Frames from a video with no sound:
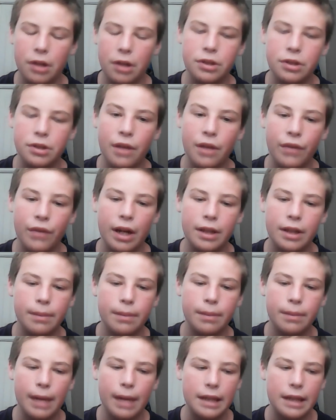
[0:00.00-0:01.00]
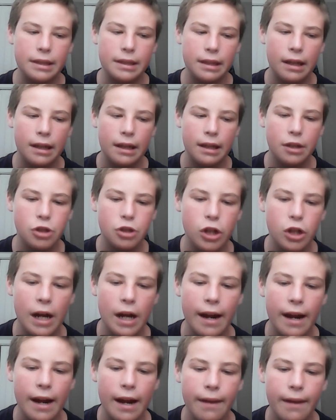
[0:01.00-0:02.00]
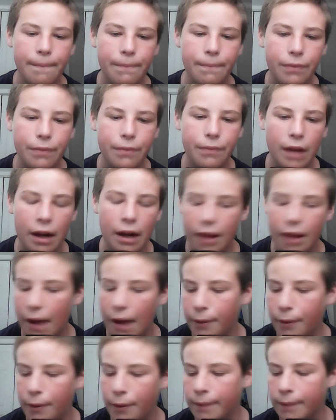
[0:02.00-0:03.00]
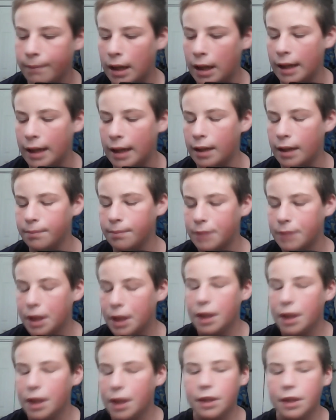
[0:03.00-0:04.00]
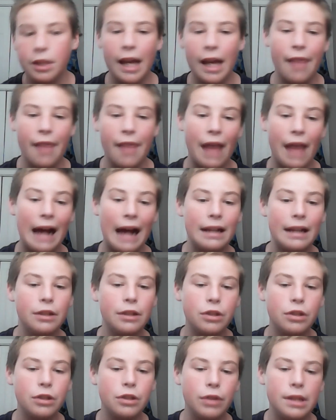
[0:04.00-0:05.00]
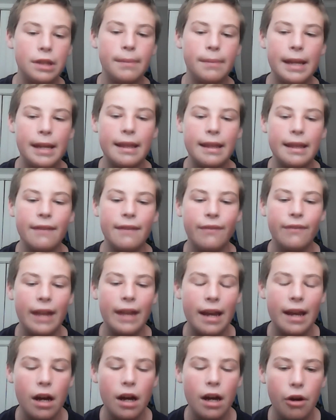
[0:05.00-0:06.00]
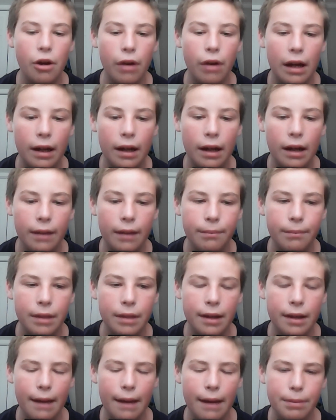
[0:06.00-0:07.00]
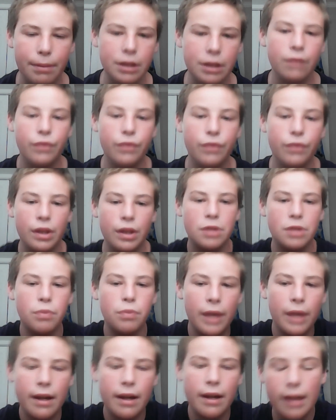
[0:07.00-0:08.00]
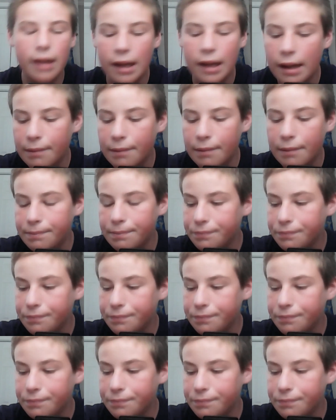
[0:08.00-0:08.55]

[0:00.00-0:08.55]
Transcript: definitely got the best trade out of that one. So yeah, that is going to be the video, the episode for this week. I